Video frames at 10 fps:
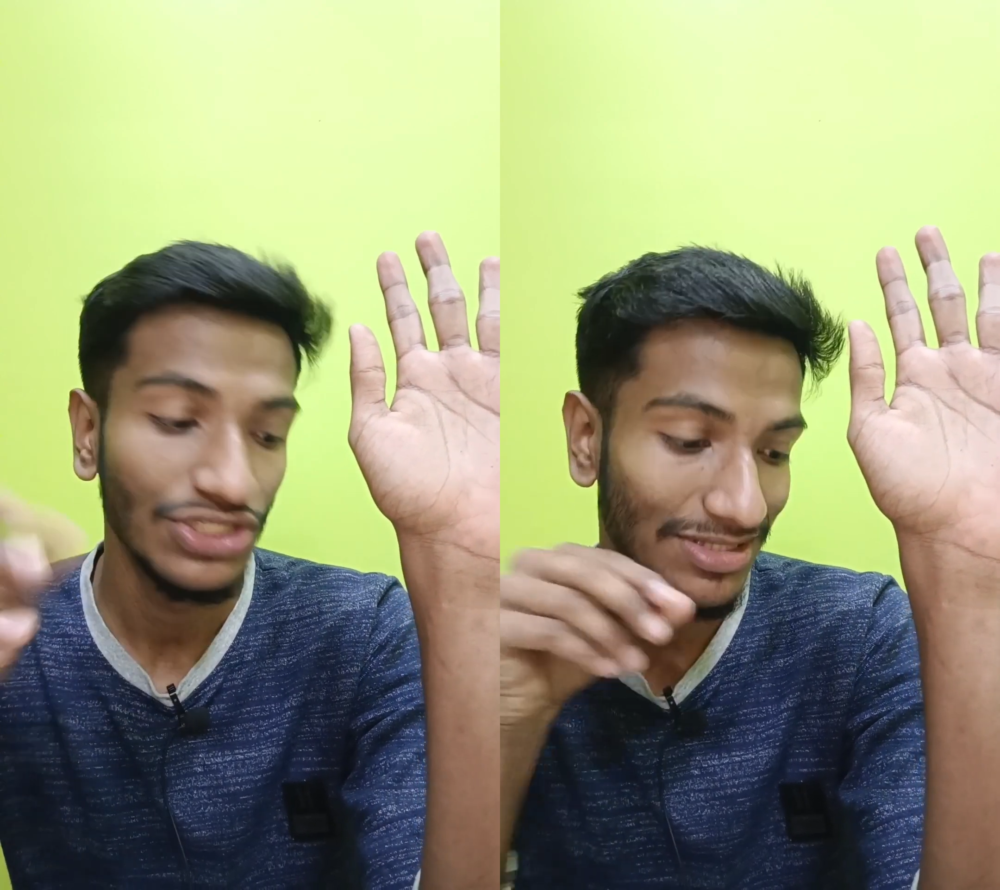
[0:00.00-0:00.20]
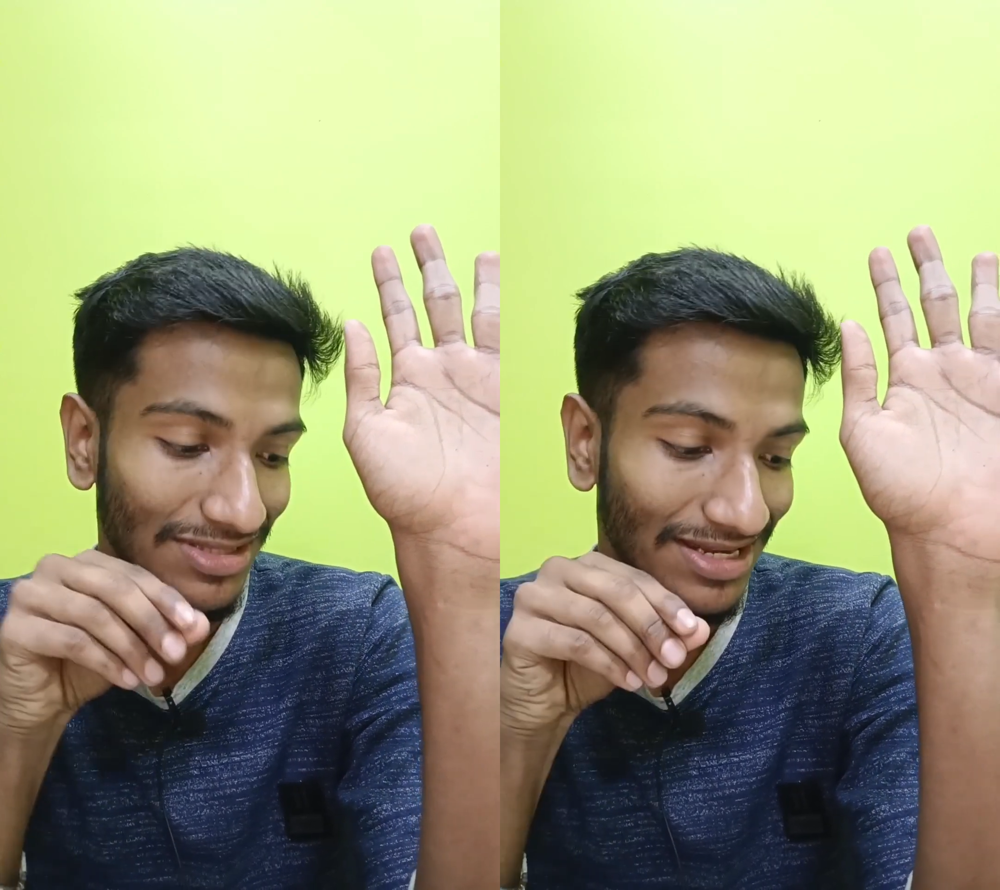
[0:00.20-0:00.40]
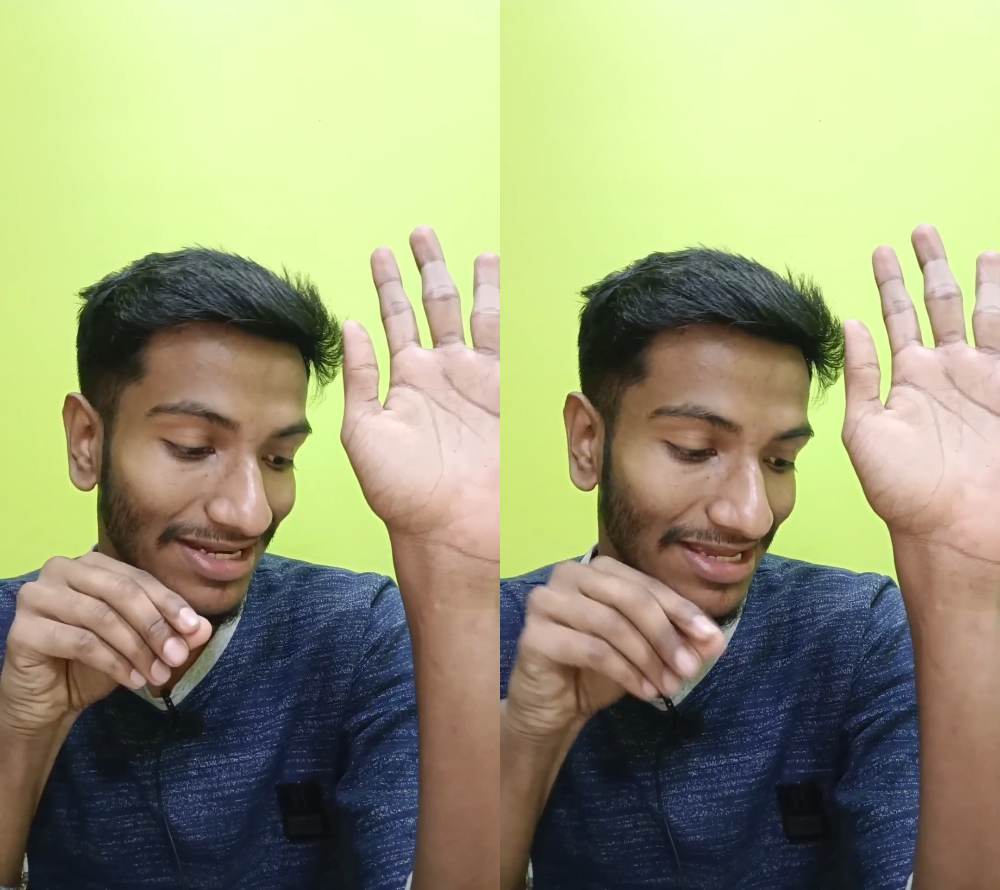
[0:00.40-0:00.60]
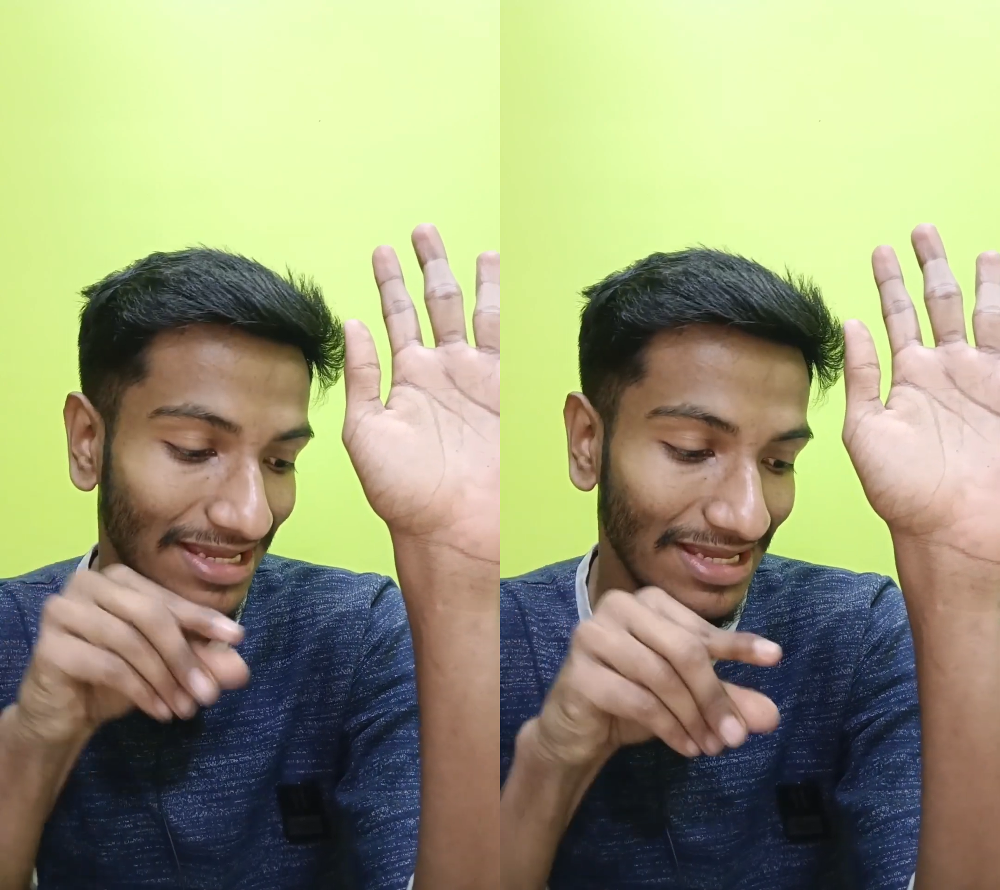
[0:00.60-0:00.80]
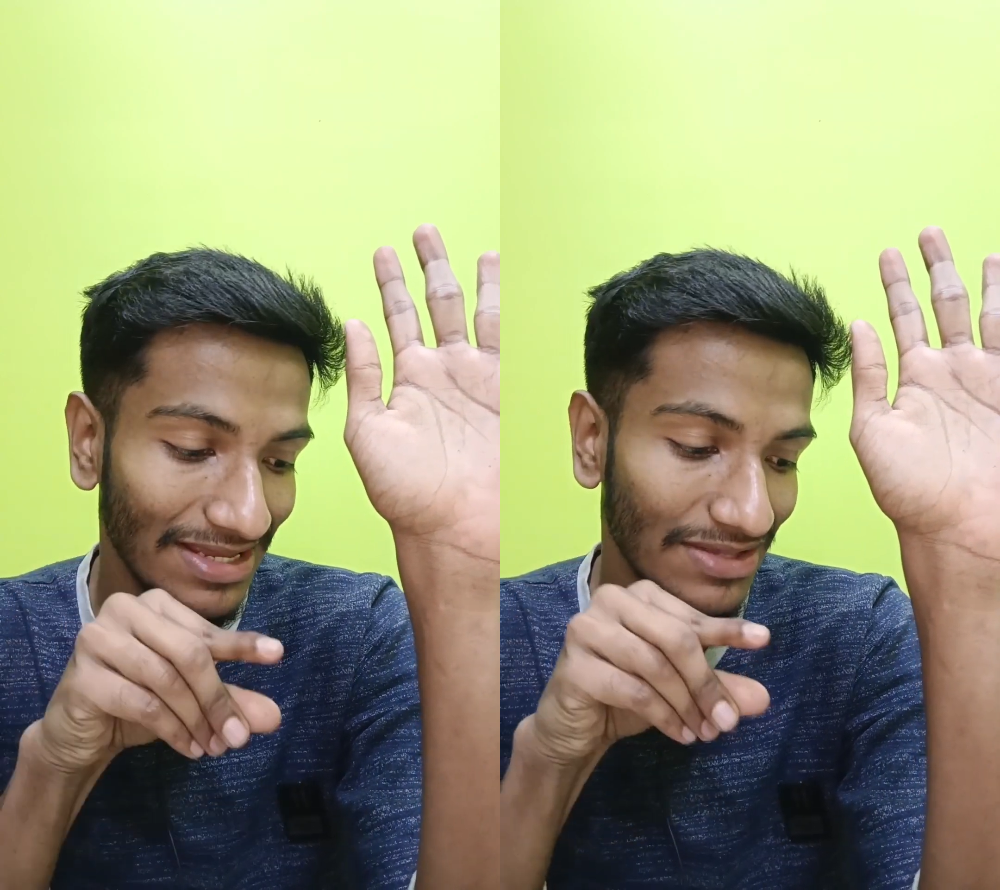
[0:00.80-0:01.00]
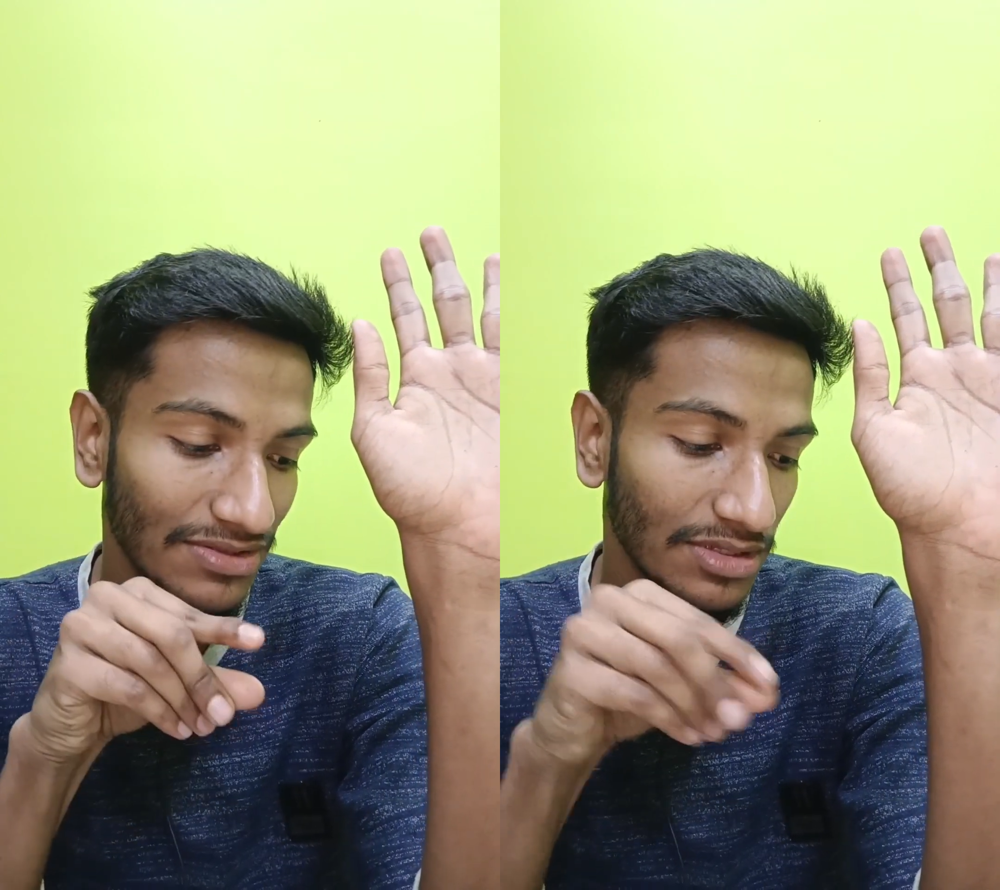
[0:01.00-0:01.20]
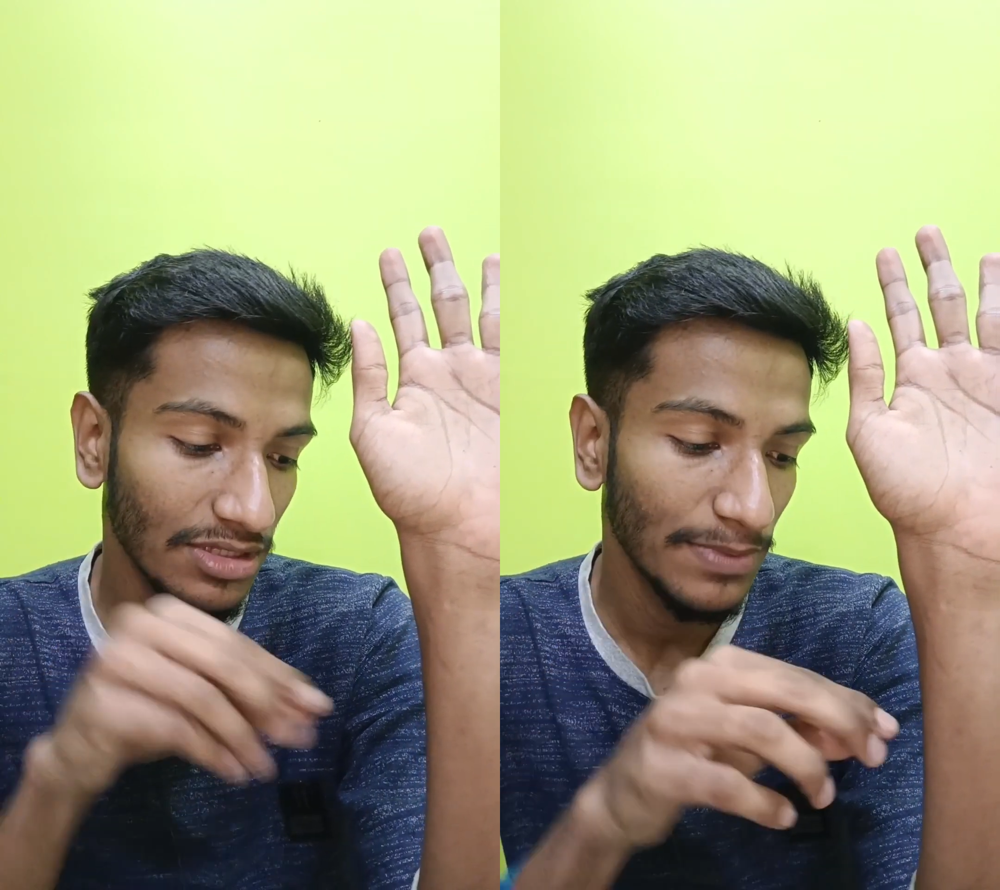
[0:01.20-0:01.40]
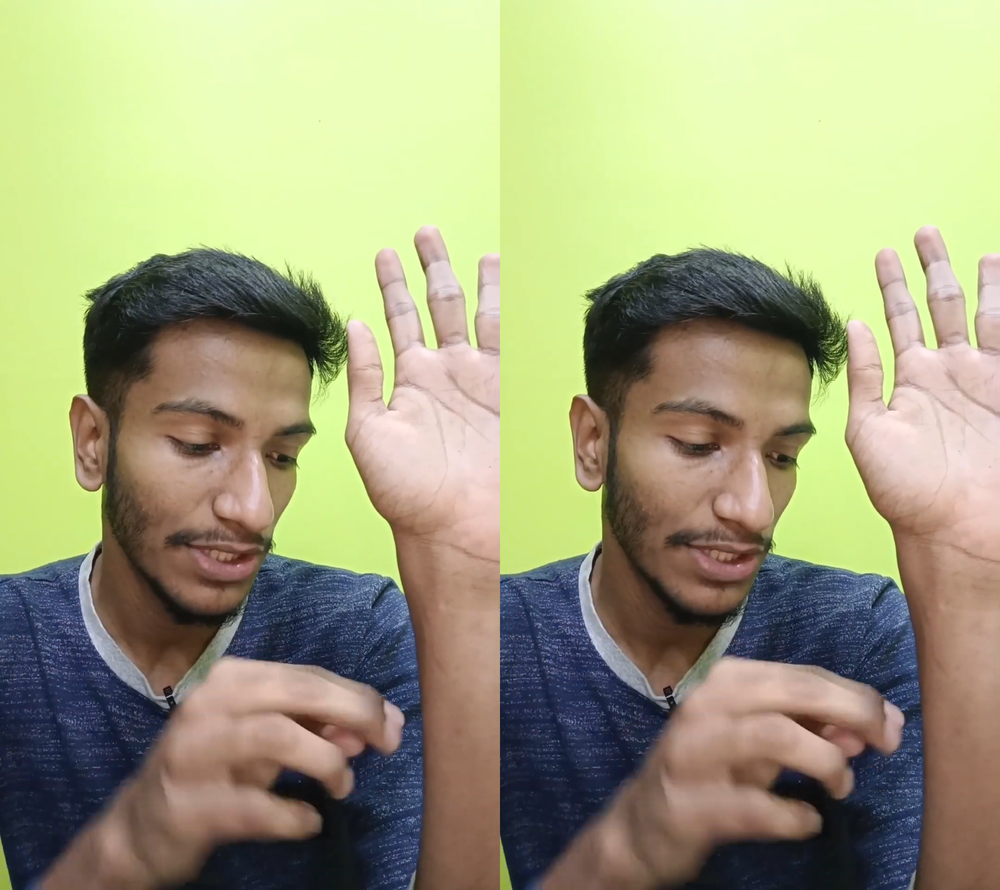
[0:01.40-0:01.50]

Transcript: which is, it increases the